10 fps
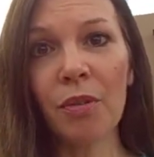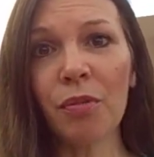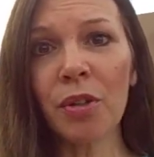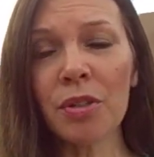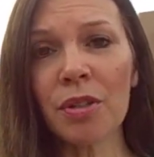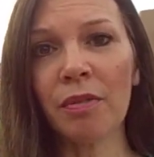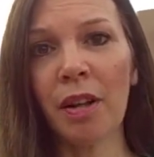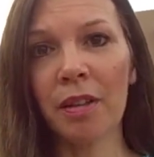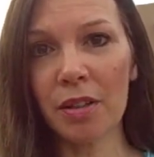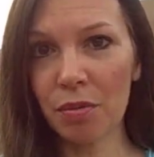First of
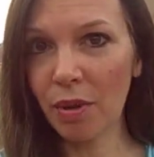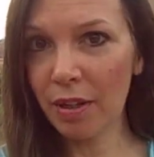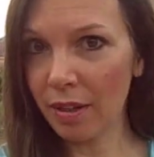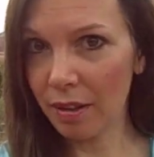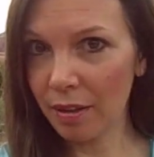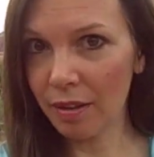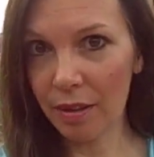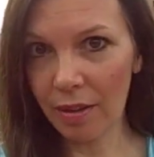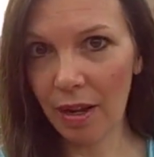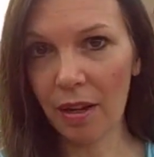all, the 20th,
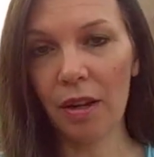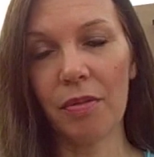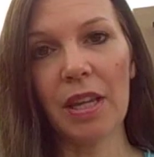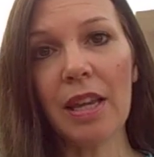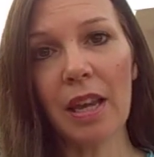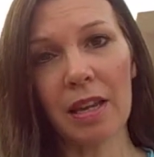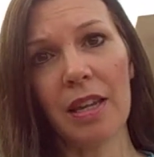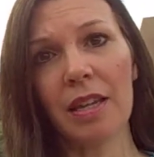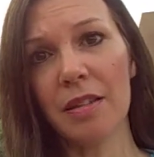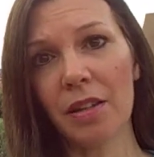the day of,
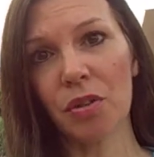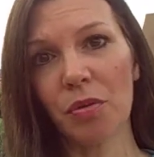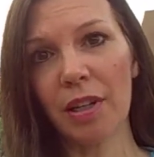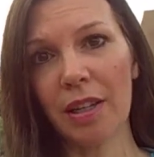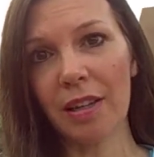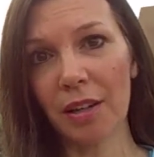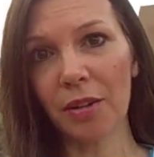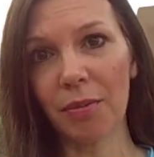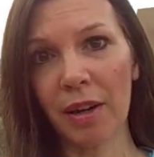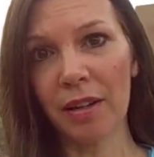he's in a 20
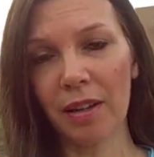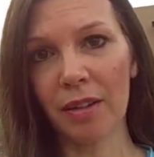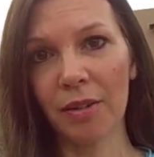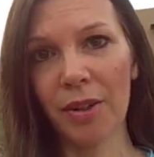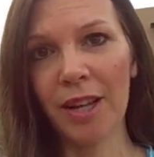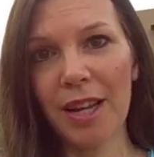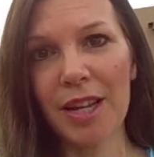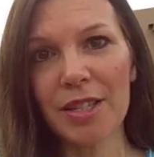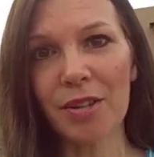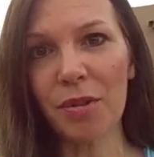year right now.
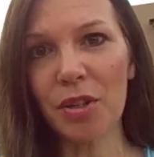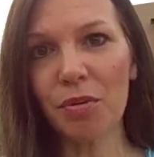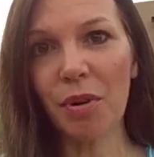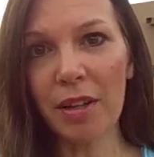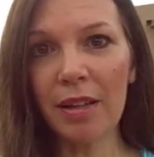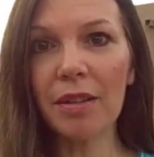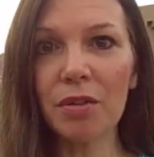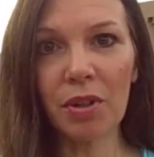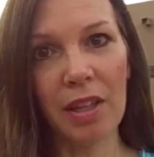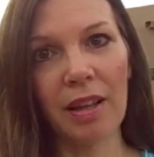So the 20 and the
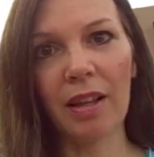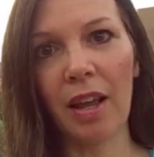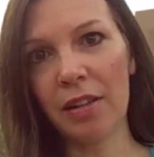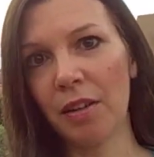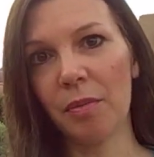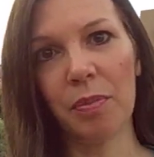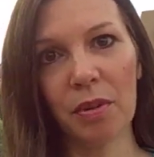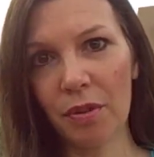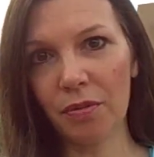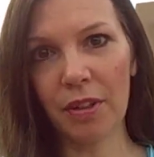20, they lined up
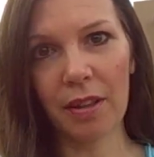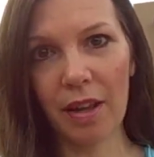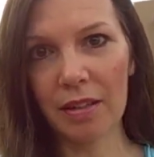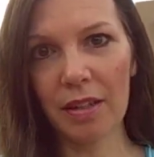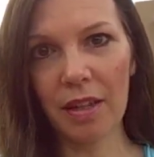beautifully that